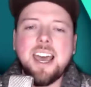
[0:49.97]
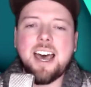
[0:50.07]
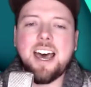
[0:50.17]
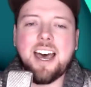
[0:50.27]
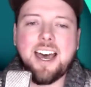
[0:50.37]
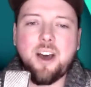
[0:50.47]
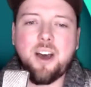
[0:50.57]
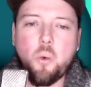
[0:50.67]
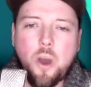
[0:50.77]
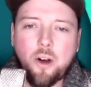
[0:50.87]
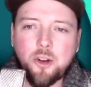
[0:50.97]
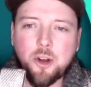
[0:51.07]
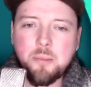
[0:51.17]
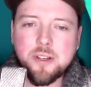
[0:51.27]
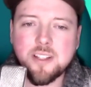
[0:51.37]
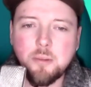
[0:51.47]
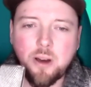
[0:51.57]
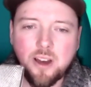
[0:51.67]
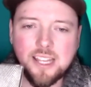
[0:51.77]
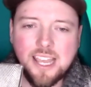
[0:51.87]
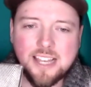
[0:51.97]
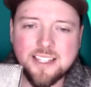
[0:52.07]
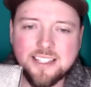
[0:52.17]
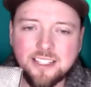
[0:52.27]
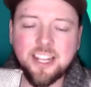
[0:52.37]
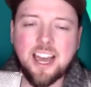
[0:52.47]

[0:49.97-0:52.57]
Uh, welcome to the podcast, Dylan.